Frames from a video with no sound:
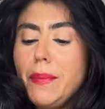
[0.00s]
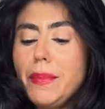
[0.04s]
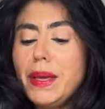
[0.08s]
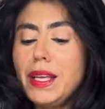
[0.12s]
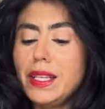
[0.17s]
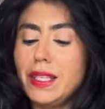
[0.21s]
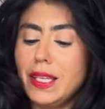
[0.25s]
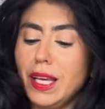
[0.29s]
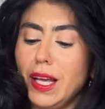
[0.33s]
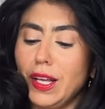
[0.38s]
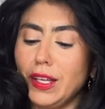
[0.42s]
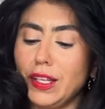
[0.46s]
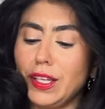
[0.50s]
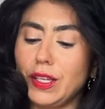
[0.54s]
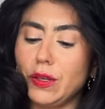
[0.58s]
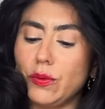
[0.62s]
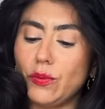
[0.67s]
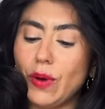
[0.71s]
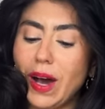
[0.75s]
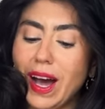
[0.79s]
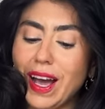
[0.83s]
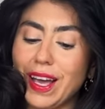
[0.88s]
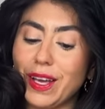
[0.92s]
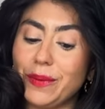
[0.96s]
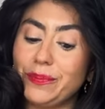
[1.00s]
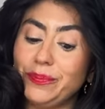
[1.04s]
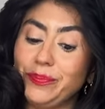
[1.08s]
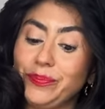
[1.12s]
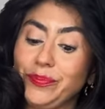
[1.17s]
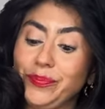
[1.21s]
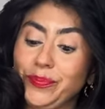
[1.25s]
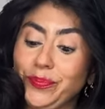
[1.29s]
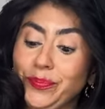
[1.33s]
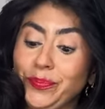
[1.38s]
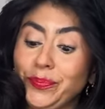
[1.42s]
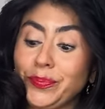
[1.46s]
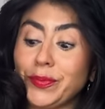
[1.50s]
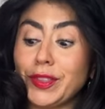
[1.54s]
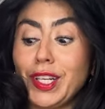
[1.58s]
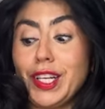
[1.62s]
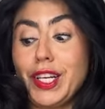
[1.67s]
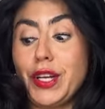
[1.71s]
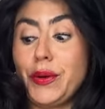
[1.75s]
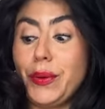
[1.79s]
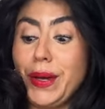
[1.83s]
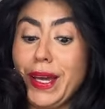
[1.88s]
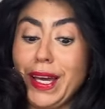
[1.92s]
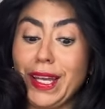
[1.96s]
me tell you why.
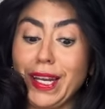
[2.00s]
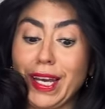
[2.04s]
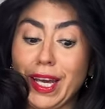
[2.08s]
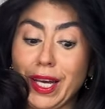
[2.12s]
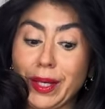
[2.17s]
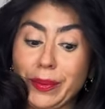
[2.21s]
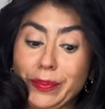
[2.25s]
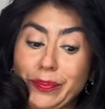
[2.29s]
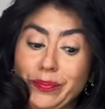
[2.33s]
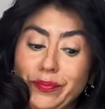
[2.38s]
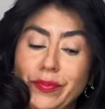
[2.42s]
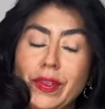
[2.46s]
No kidding.